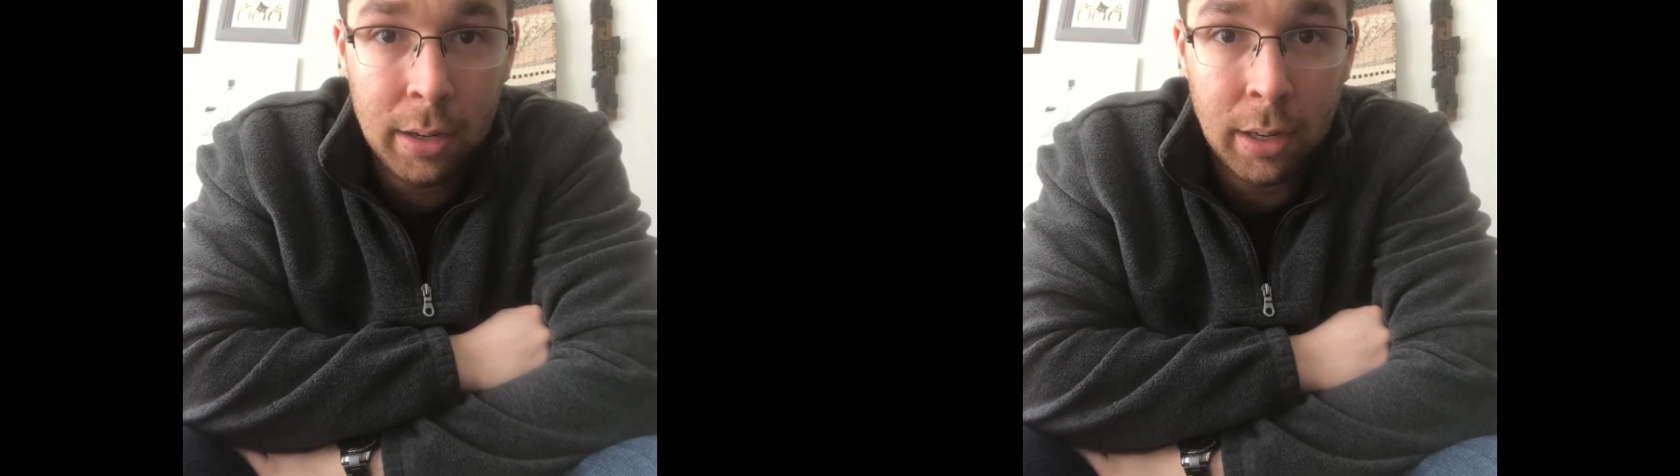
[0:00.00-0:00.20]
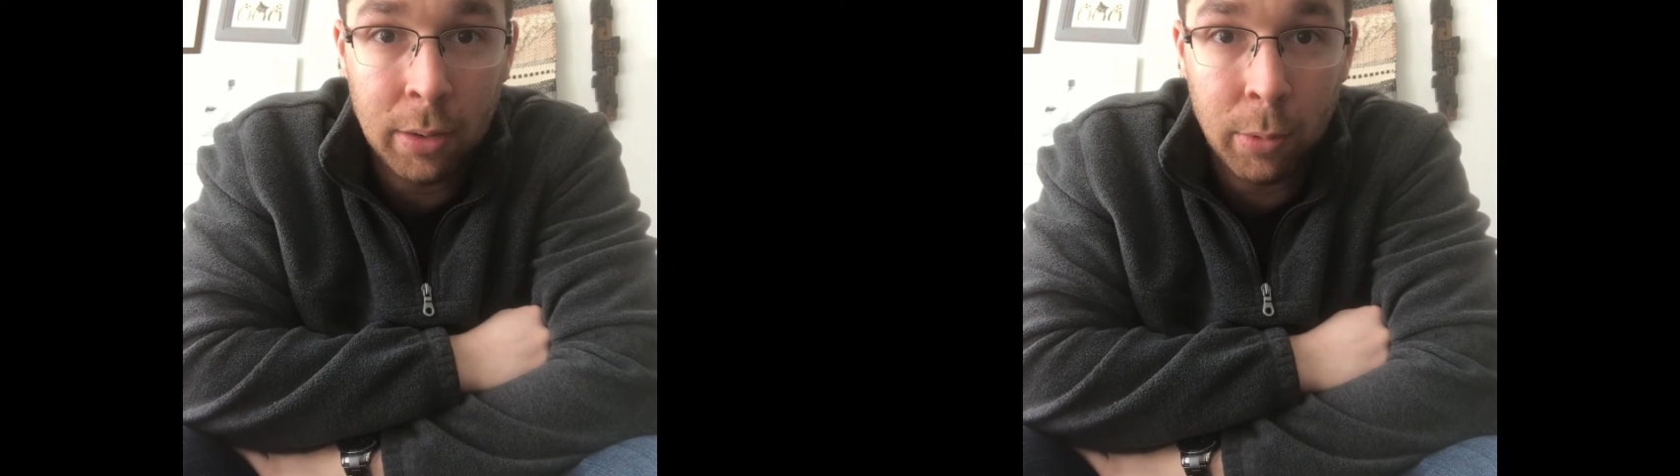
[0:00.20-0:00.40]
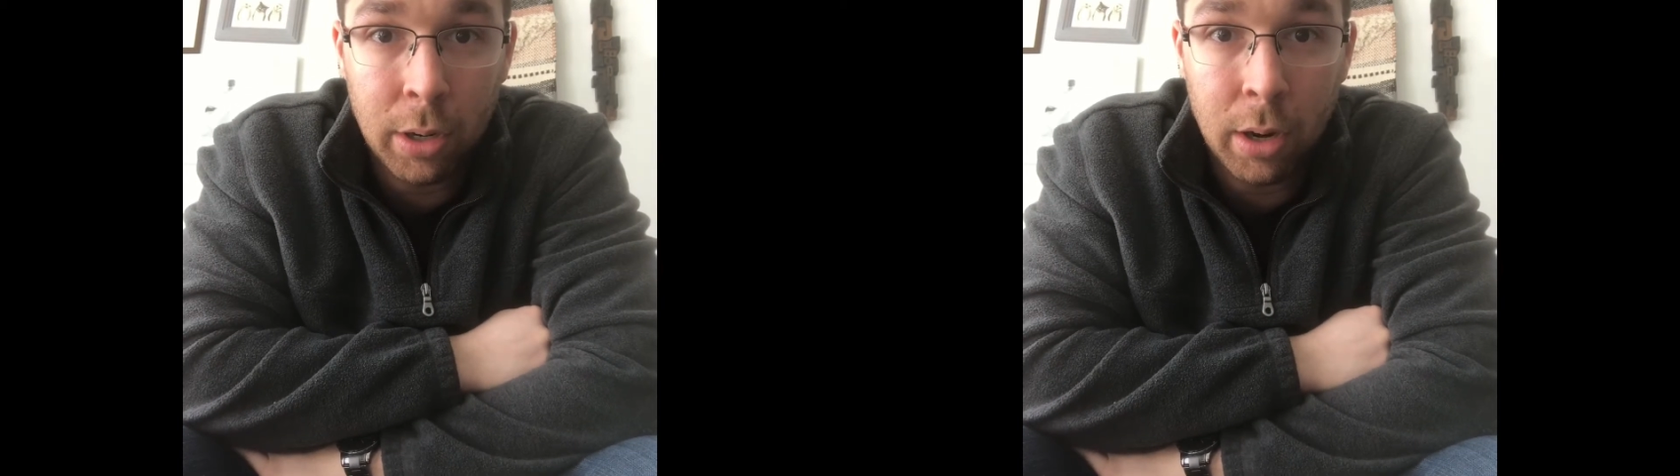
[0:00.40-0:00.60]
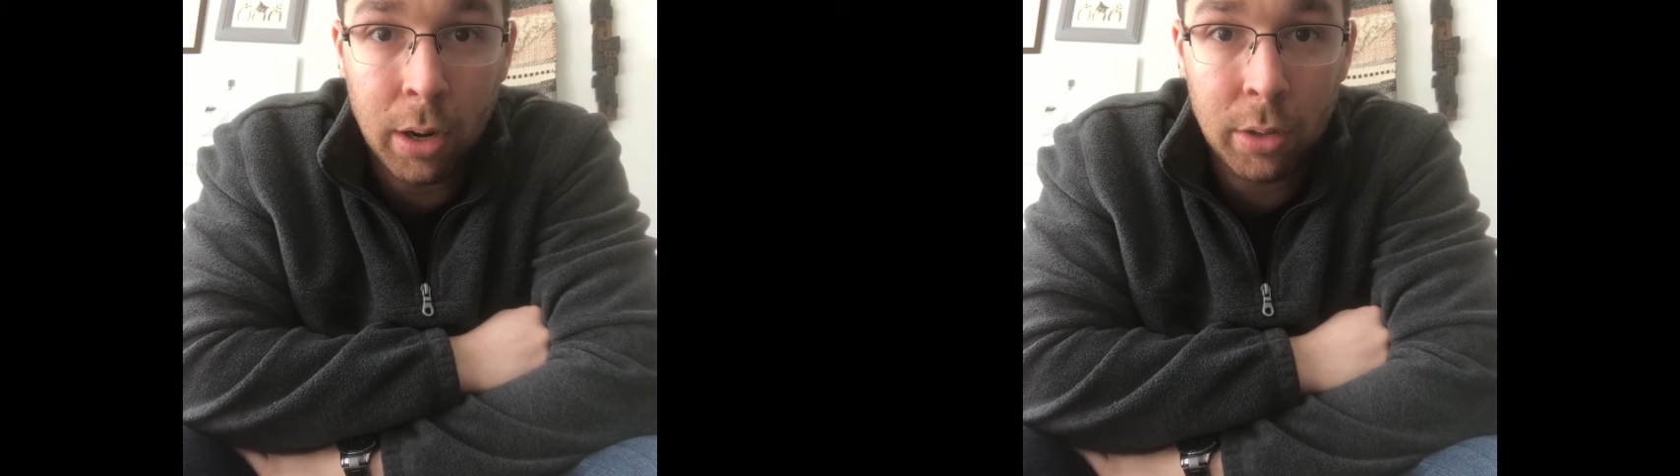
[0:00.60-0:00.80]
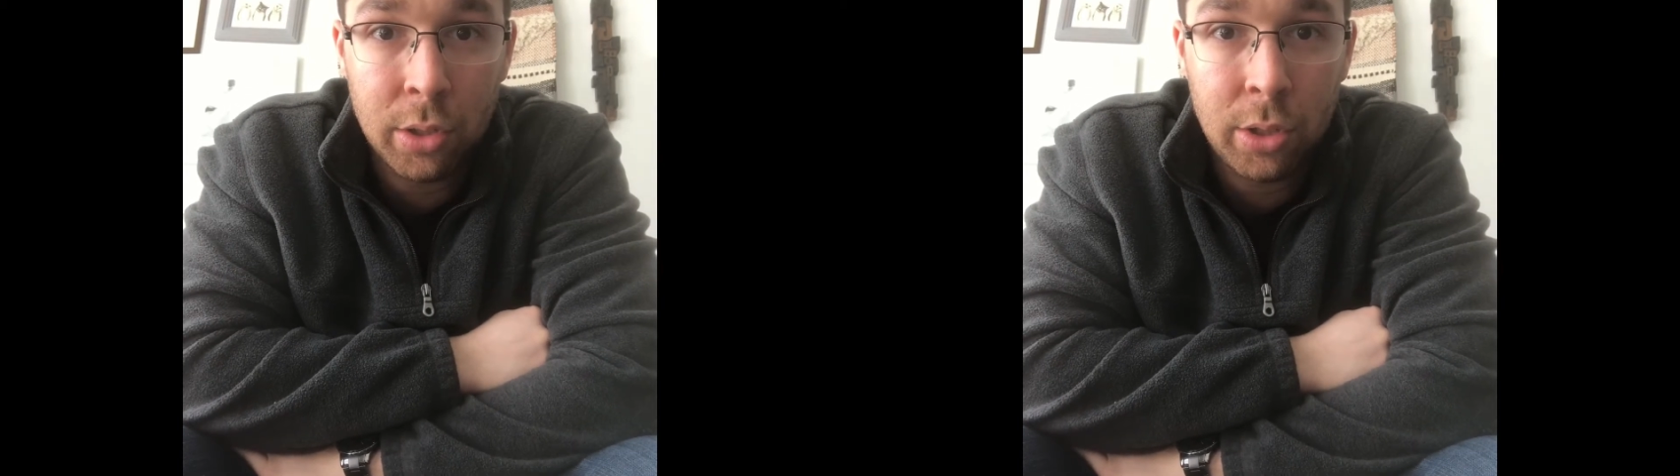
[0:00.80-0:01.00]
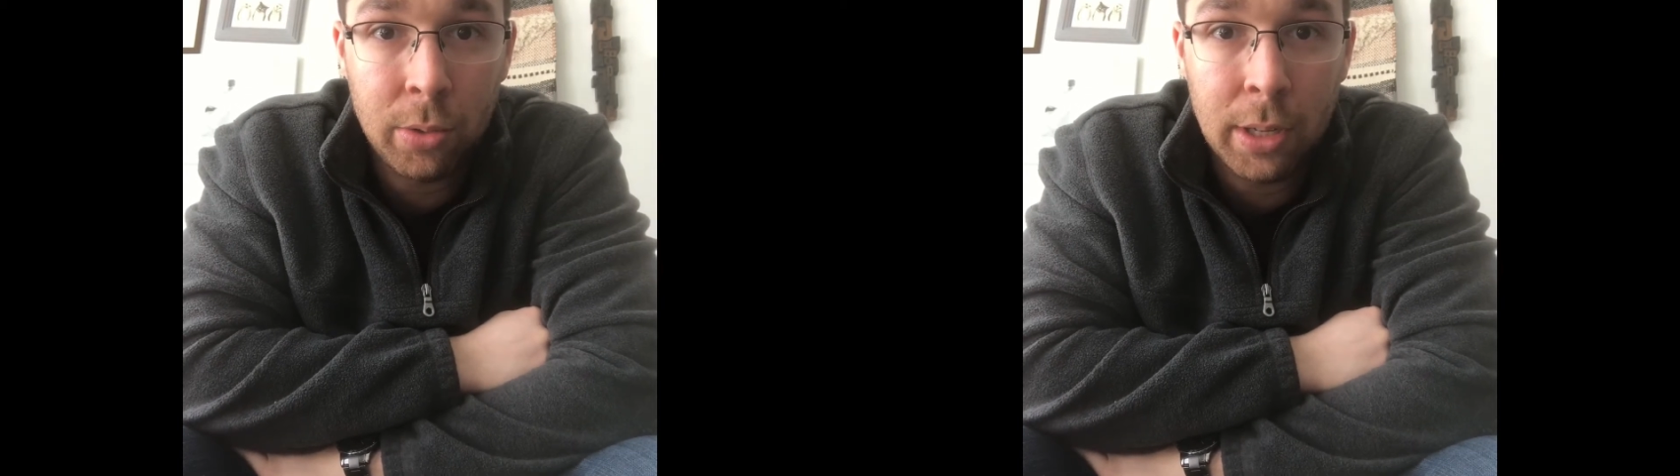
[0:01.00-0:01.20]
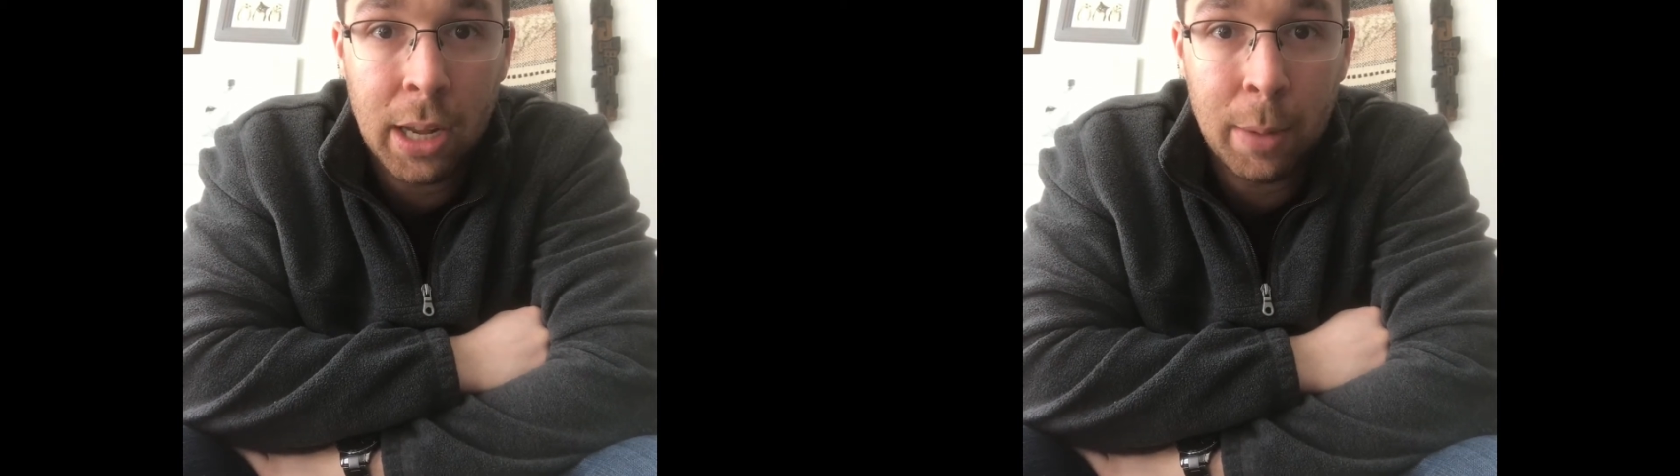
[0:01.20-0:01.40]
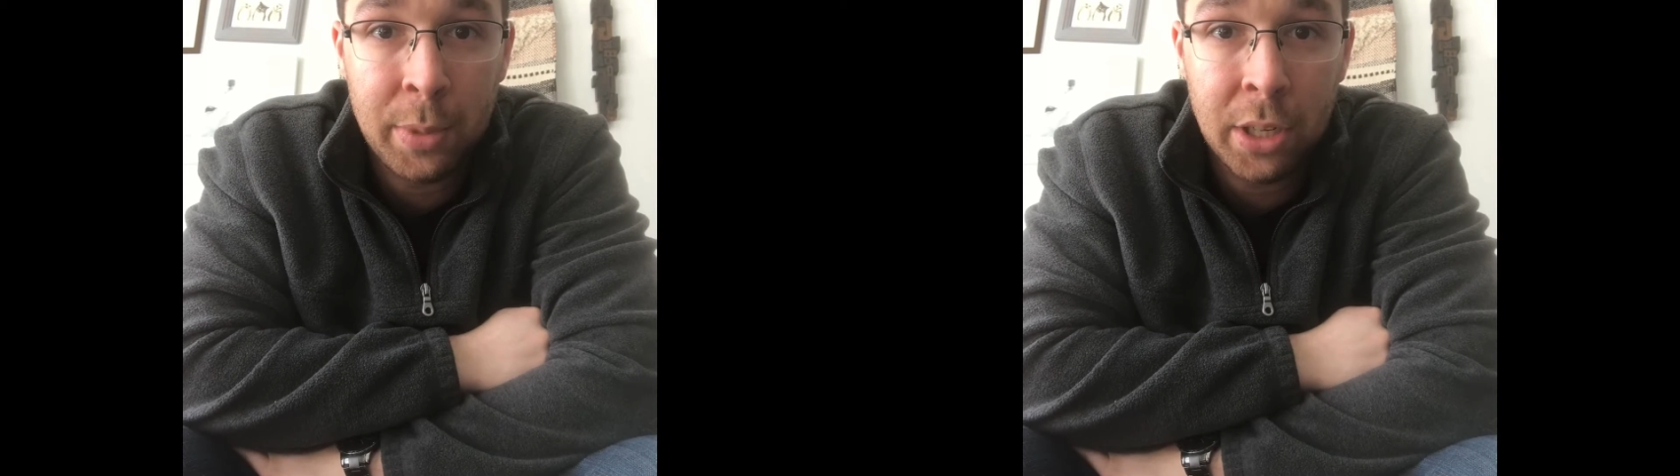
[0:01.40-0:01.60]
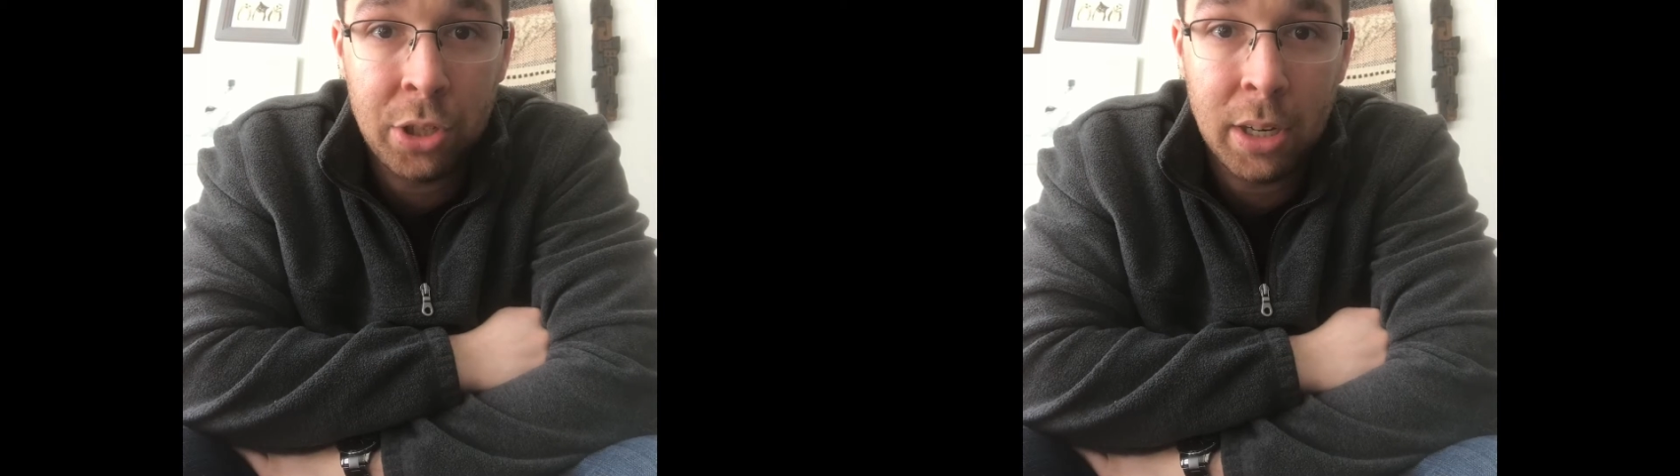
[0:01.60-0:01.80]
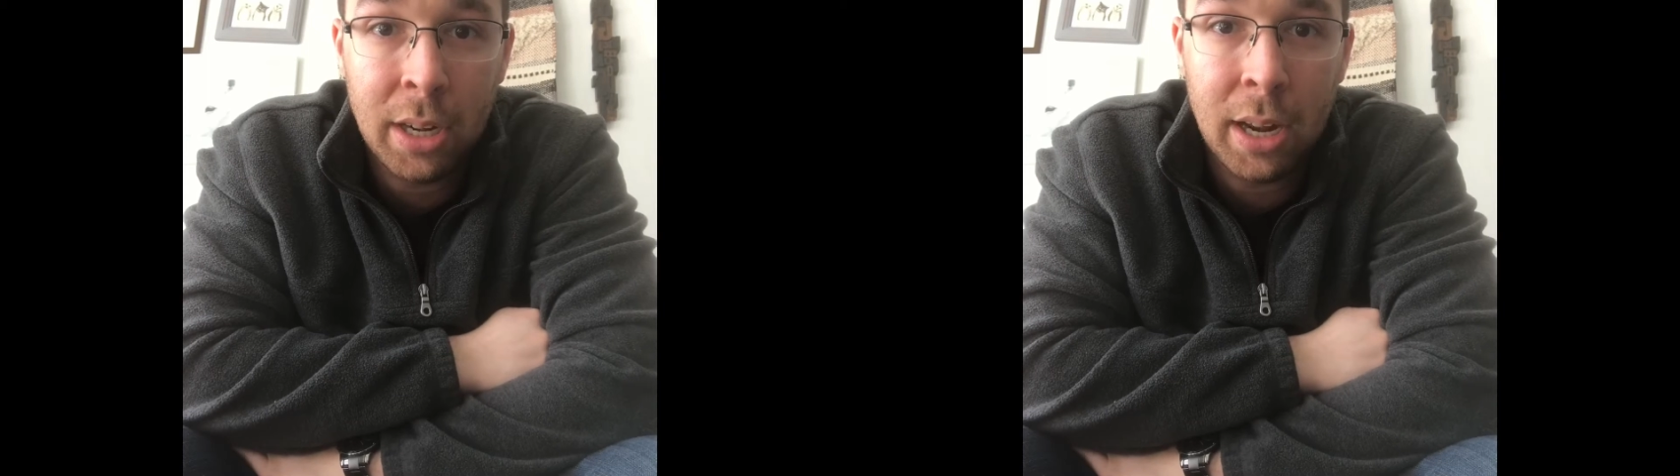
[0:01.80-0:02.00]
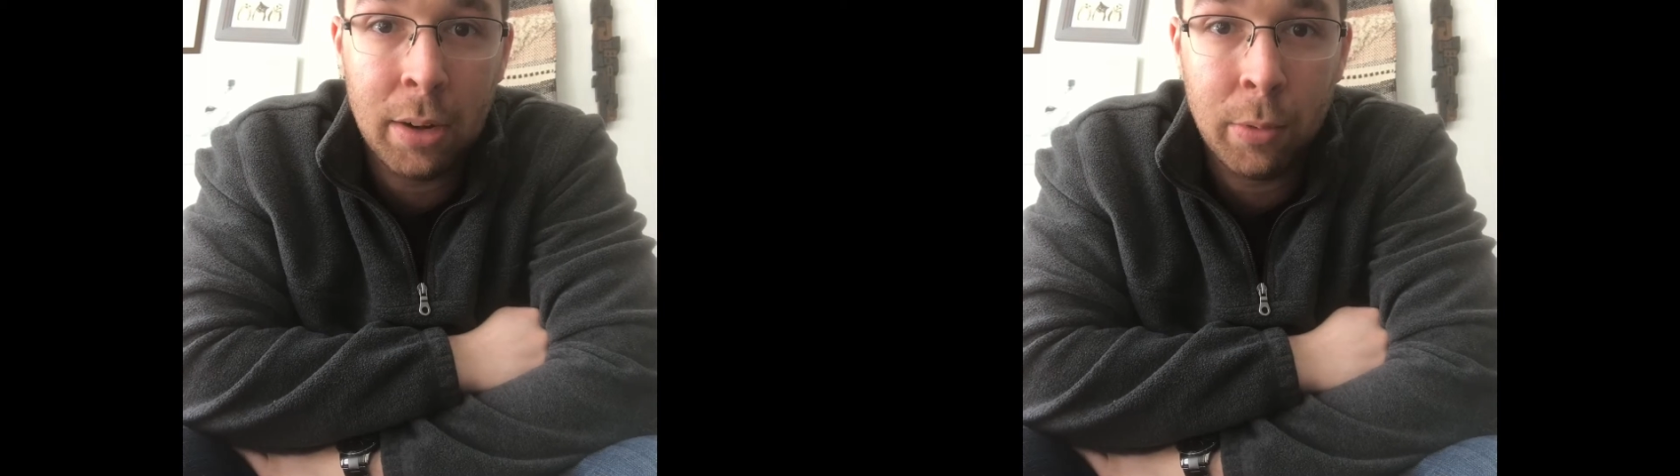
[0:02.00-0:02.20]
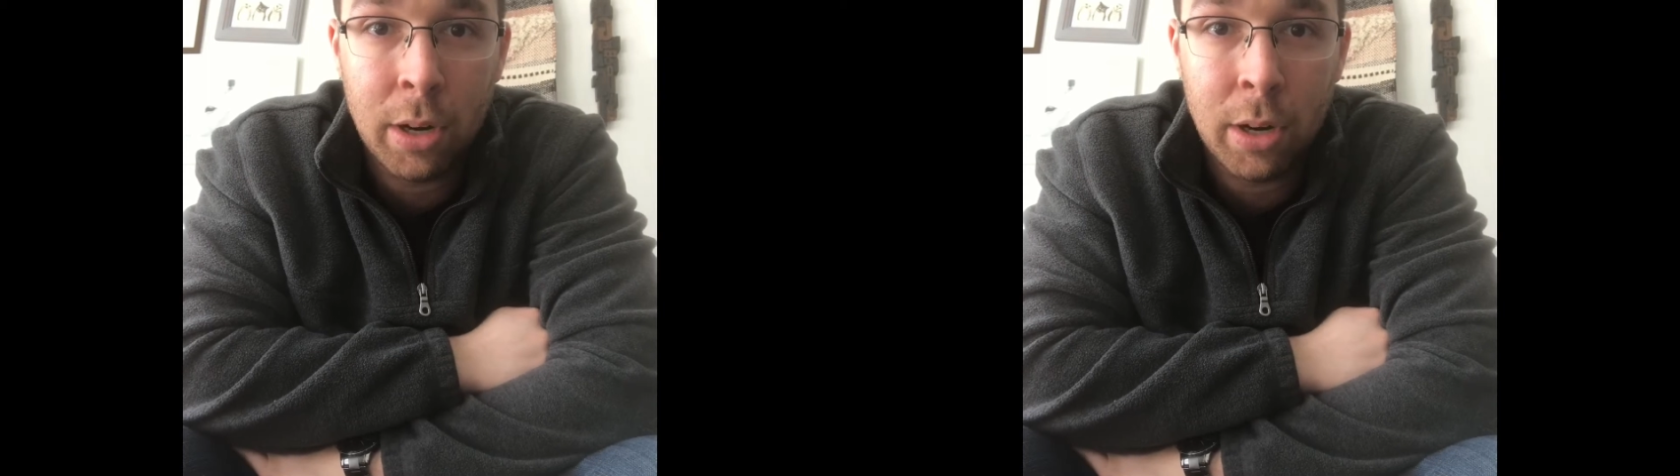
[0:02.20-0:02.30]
in regards to the competition and